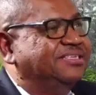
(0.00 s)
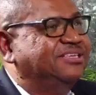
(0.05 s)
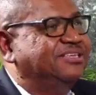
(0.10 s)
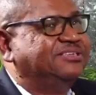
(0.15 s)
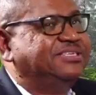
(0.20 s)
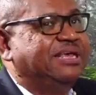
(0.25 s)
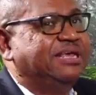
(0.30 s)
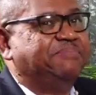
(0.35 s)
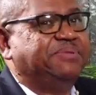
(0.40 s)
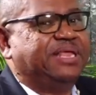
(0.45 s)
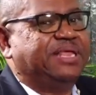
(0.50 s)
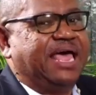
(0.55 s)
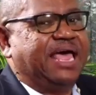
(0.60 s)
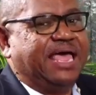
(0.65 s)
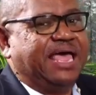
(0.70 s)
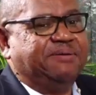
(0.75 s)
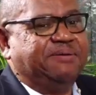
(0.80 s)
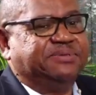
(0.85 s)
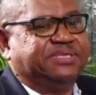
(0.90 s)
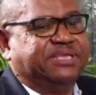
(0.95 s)
So
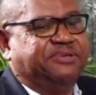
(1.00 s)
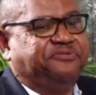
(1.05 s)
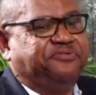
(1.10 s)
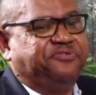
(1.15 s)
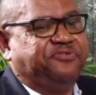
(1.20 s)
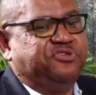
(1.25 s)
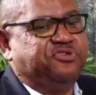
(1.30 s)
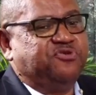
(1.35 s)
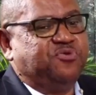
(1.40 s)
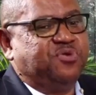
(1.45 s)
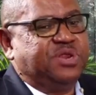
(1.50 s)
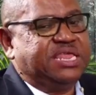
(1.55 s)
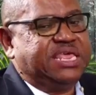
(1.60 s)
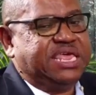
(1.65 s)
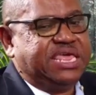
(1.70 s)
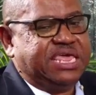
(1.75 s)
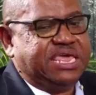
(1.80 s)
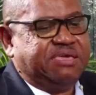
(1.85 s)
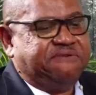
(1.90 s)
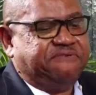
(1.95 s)
sometimes if you
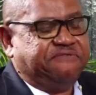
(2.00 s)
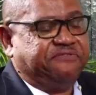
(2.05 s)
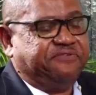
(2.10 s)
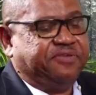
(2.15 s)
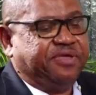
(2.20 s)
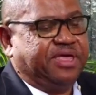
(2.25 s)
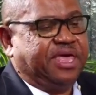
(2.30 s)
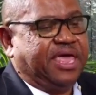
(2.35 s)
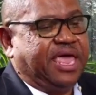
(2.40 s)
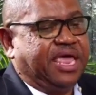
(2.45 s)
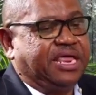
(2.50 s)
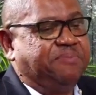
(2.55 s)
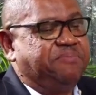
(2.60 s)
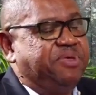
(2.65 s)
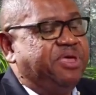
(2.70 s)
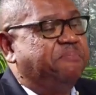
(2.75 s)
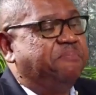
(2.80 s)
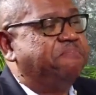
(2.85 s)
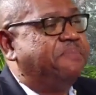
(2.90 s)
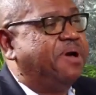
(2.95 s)
leave, it could
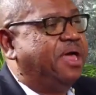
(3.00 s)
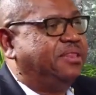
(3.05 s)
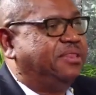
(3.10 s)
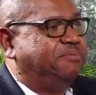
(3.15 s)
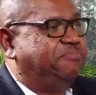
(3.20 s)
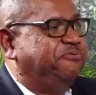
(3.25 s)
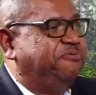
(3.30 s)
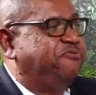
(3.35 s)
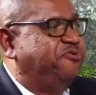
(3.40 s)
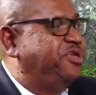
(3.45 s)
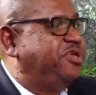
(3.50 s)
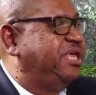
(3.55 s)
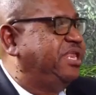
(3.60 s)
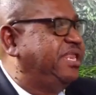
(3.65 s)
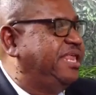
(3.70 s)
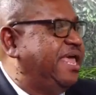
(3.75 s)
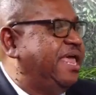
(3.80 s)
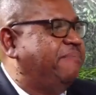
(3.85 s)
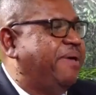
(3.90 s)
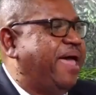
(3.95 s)
be a month before you
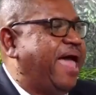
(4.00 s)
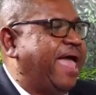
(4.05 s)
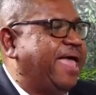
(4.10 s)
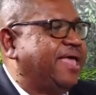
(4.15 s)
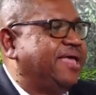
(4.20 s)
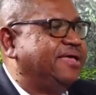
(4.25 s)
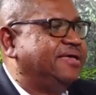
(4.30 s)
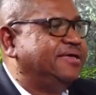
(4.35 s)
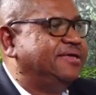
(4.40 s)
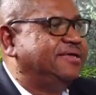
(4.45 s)
could get back